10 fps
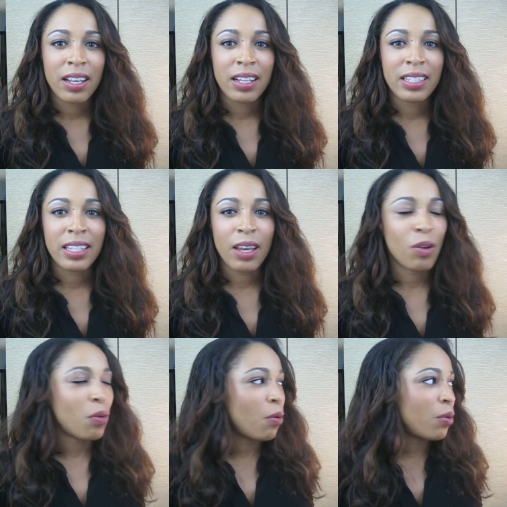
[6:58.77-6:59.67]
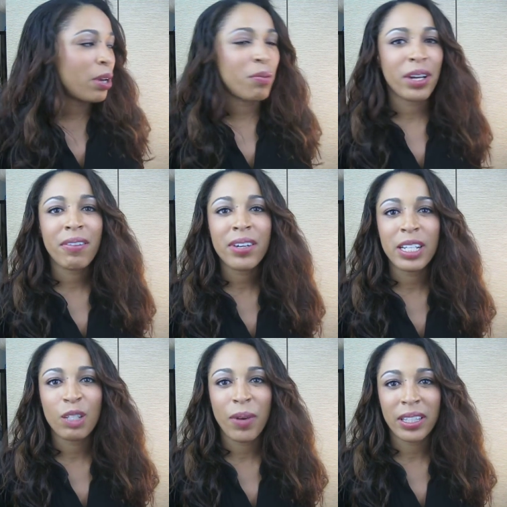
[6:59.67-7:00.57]
say, okay, whatever it
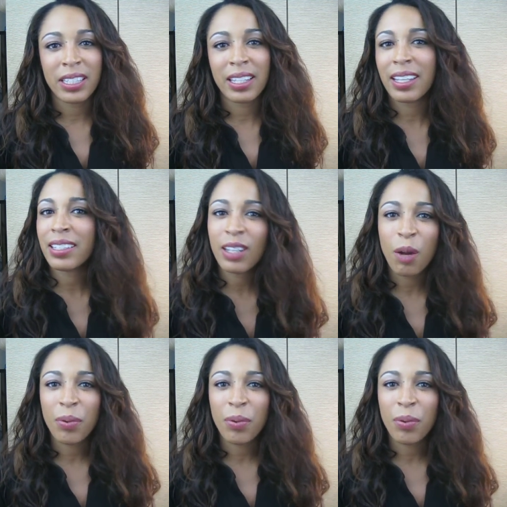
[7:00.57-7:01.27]
is about this thing, it's not